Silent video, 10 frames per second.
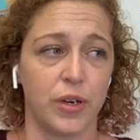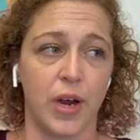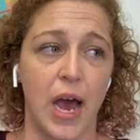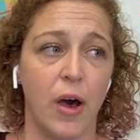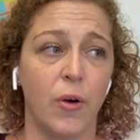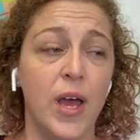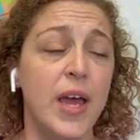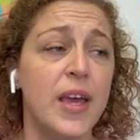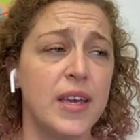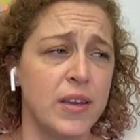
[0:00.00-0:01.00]
How
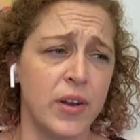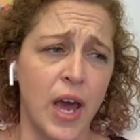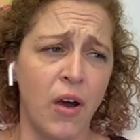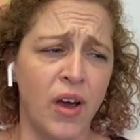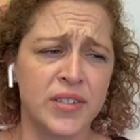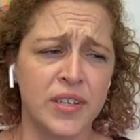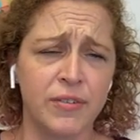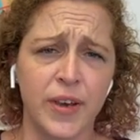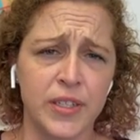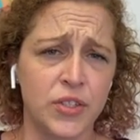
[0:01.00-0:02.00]
has it
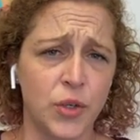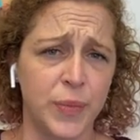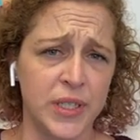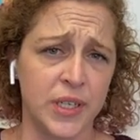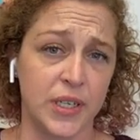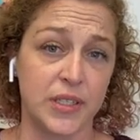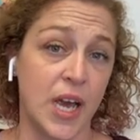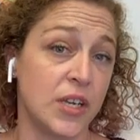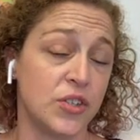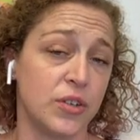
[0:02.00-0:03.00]
affected your business?
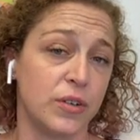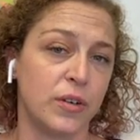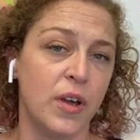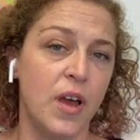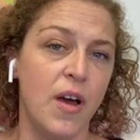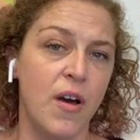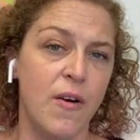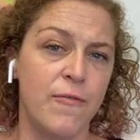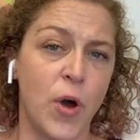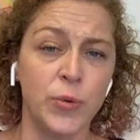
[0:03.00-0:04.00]
Has your
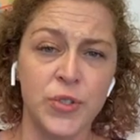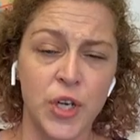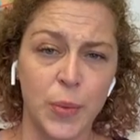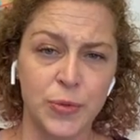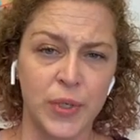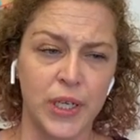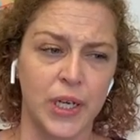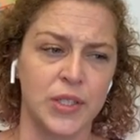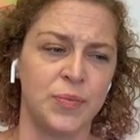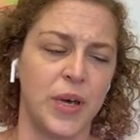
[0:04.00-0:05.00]
phone stopped ringing
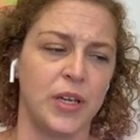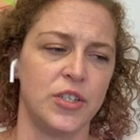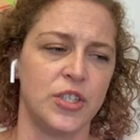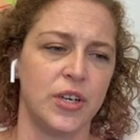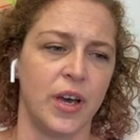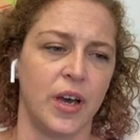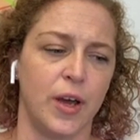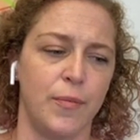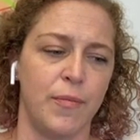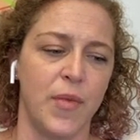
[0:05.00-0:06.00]
as much?
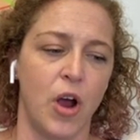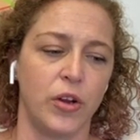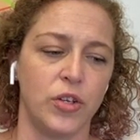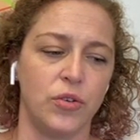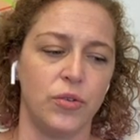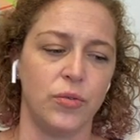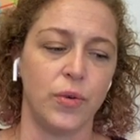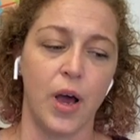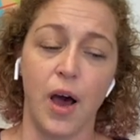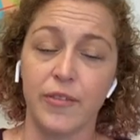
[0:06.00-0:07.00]
Are you
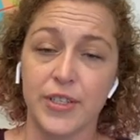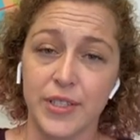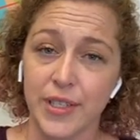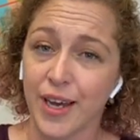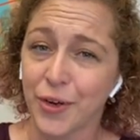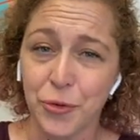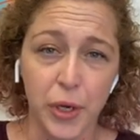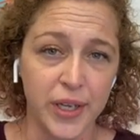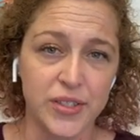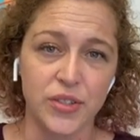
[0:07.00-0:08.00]
obviously not
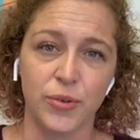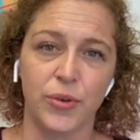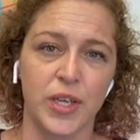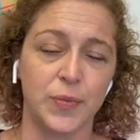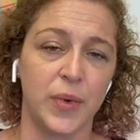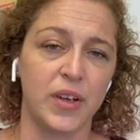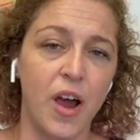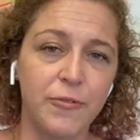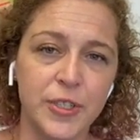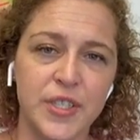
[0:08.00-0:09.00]
going to as many
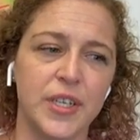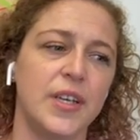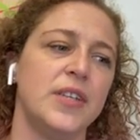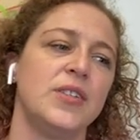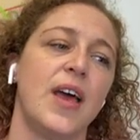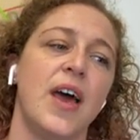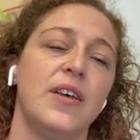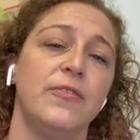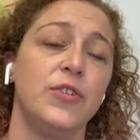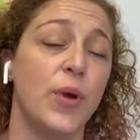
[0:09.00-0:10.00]
conferences?
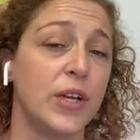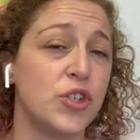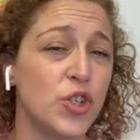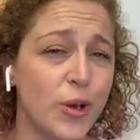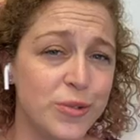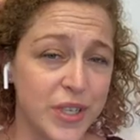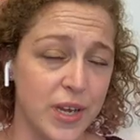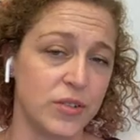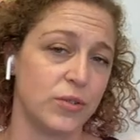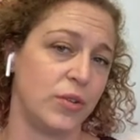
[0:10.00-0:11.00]
Have you had shows
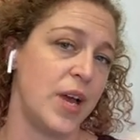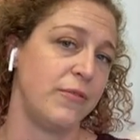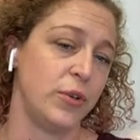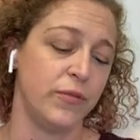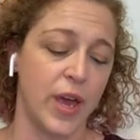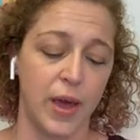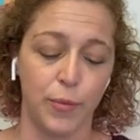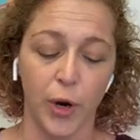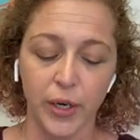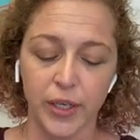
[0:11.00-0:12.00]
canceled? Have you had
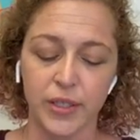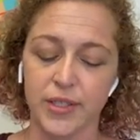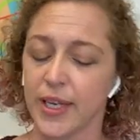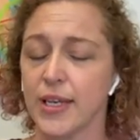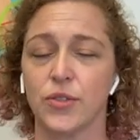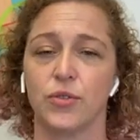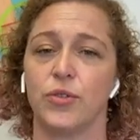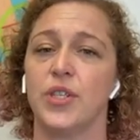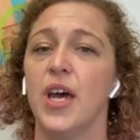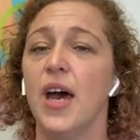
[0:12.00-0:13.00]
markets
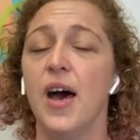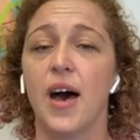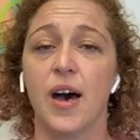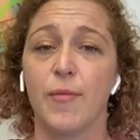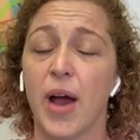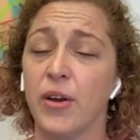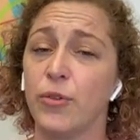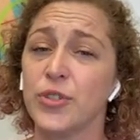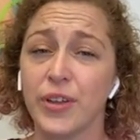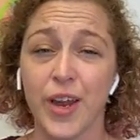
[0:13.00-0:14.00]
canceled? I know
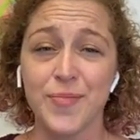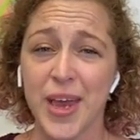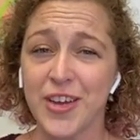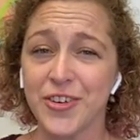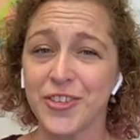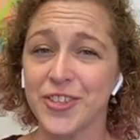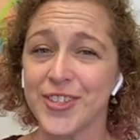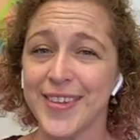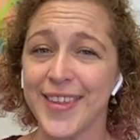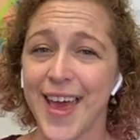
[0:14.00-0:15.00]
there's a lot of makers
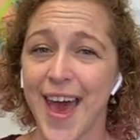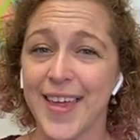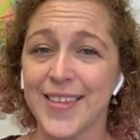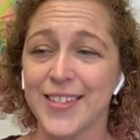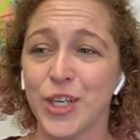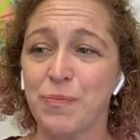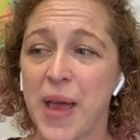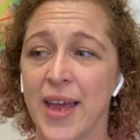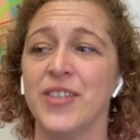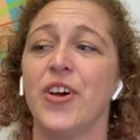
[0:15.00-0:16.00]
that
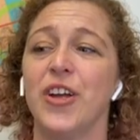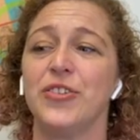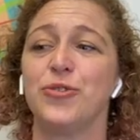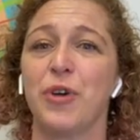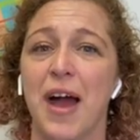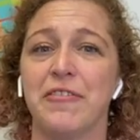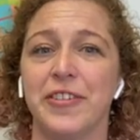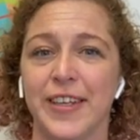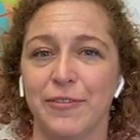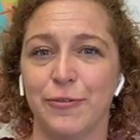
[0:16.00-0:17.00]
depend on
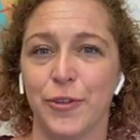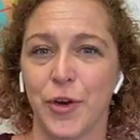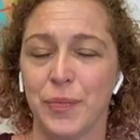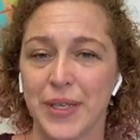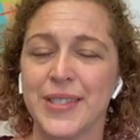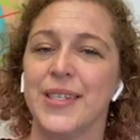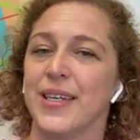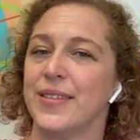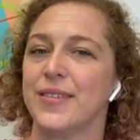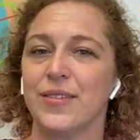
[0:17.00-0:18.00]
traveling for their
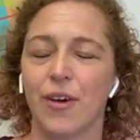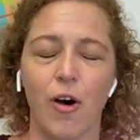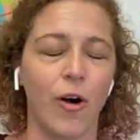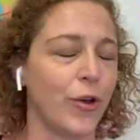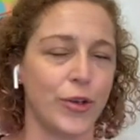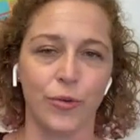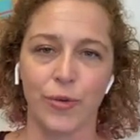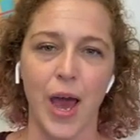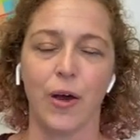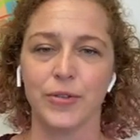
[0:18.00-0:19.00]
business all year
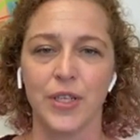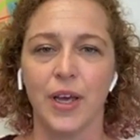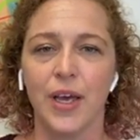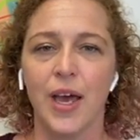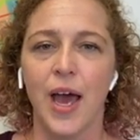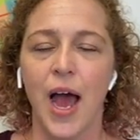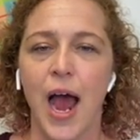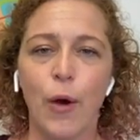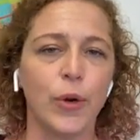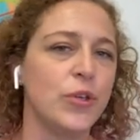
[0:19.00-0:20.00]
round.
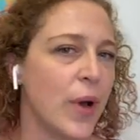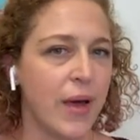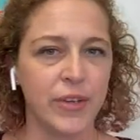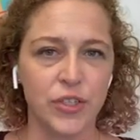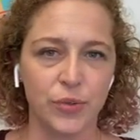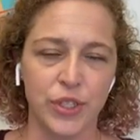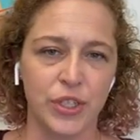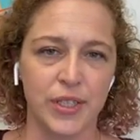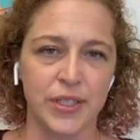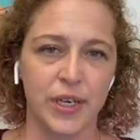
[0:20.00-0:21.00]
How are you having to
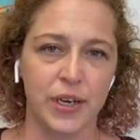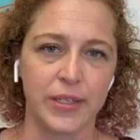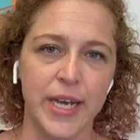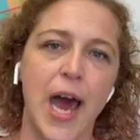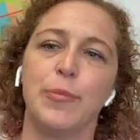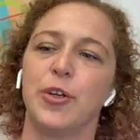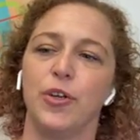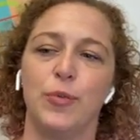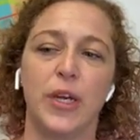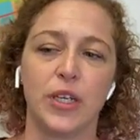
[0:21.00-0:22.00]
adjust and adapt? Are
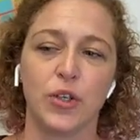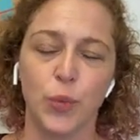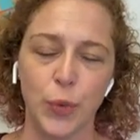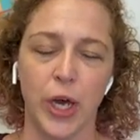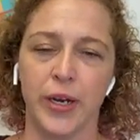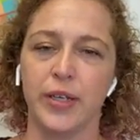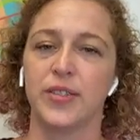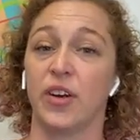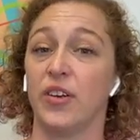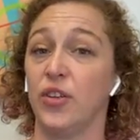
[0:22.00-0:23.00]
you making new products?
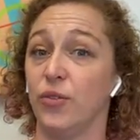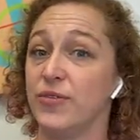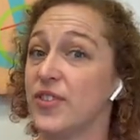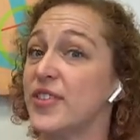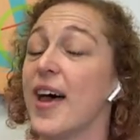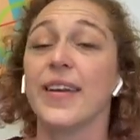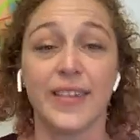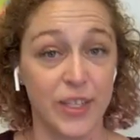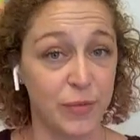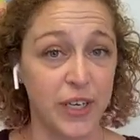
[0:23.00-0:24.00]
Are you
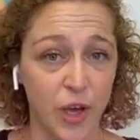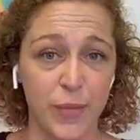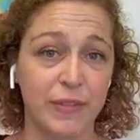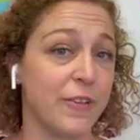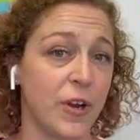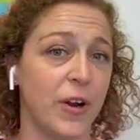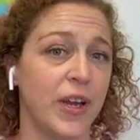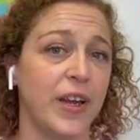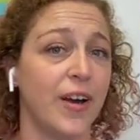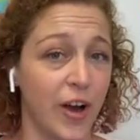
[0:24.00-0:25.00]
suddenly becoming
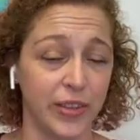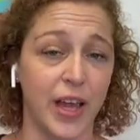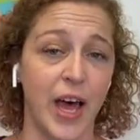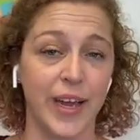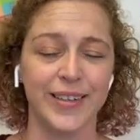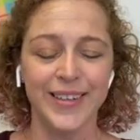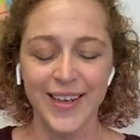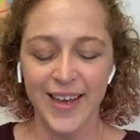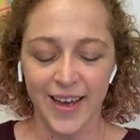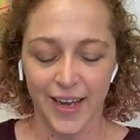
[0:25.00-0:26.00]
very online,
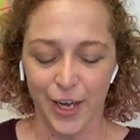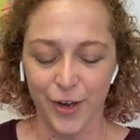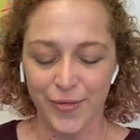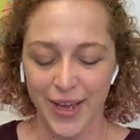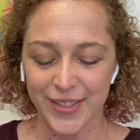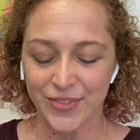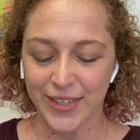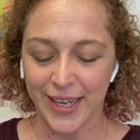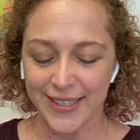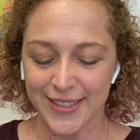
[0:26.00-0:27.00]
as we
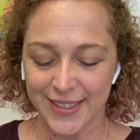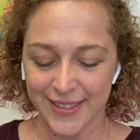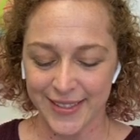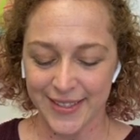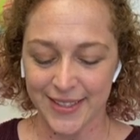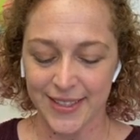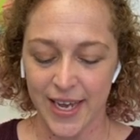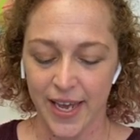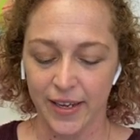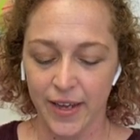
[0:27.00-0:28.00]
like to say?